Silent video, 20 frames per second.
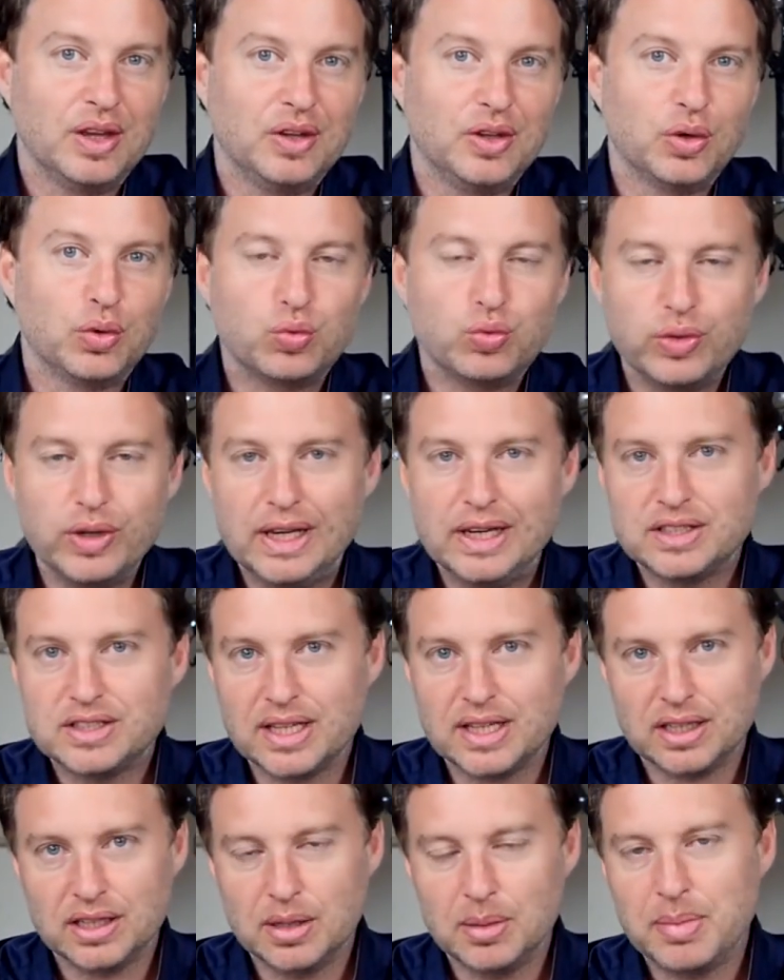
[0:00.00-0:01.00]
you're really
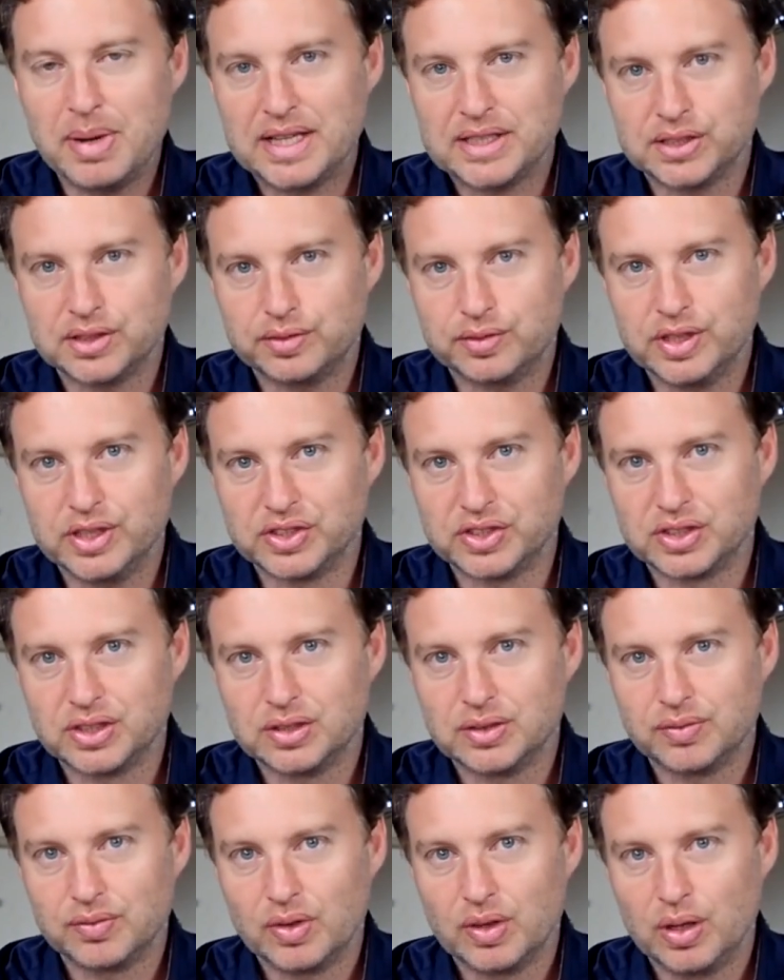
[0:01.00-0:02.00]
taking a massive risk.
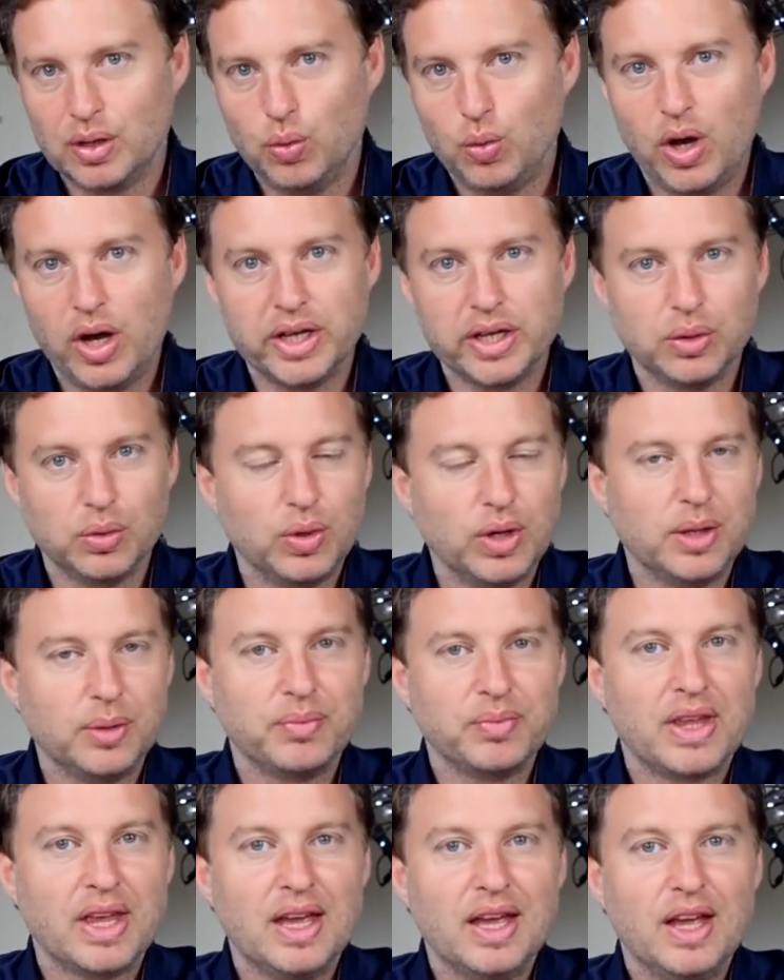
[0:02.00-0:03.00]
Why?
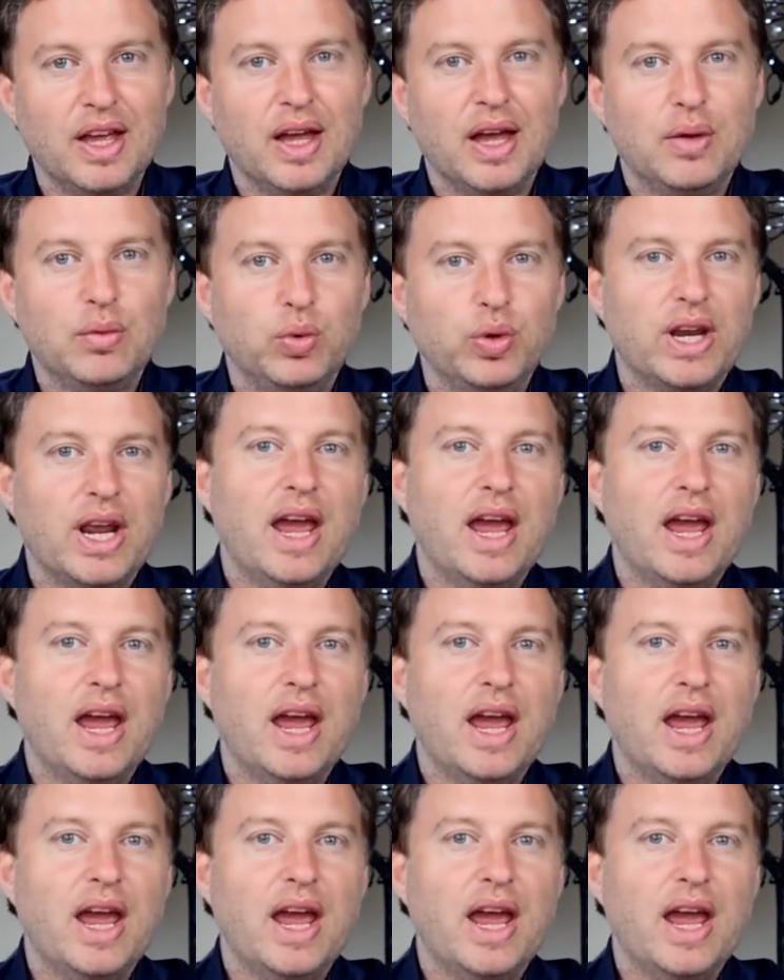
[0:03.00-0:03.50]
Well, with